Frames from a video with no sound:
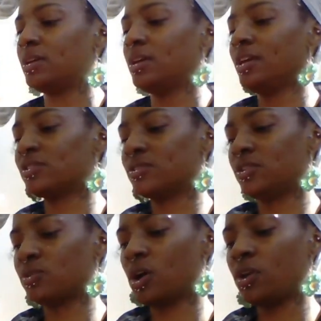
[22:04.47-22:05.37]

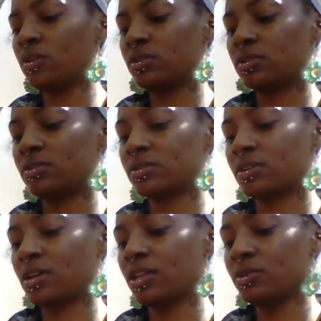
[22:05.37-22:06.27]
This
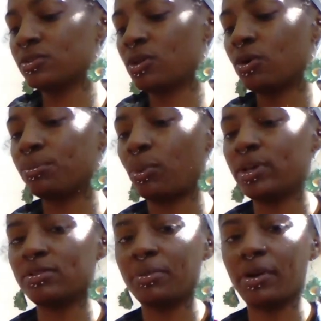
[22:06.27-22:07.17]
color is called
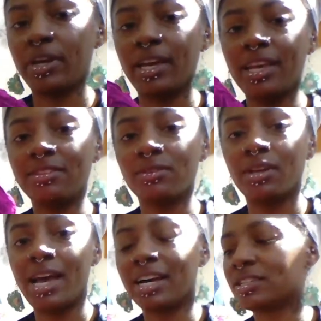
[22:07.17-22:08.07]
Boysenberry. It's
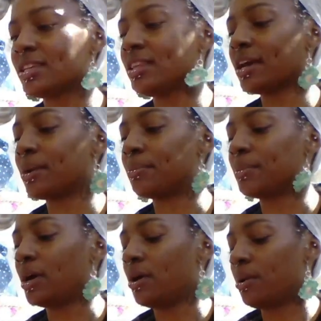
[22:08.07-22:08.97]
actually like a
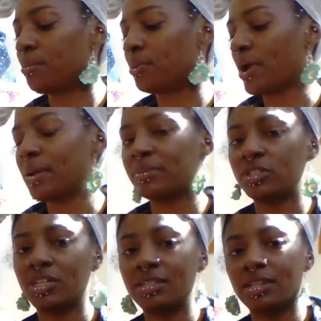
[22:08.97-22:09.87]
bright
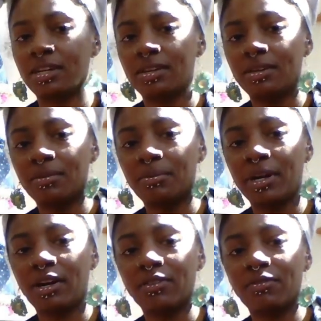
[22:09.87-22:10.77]
magenta, but
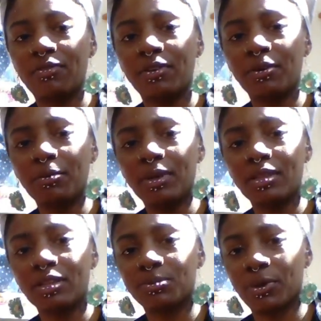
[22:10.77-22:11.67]
on film it
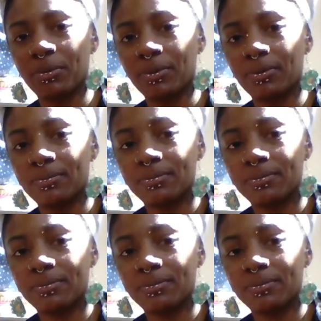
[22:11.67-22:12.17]
looks purple.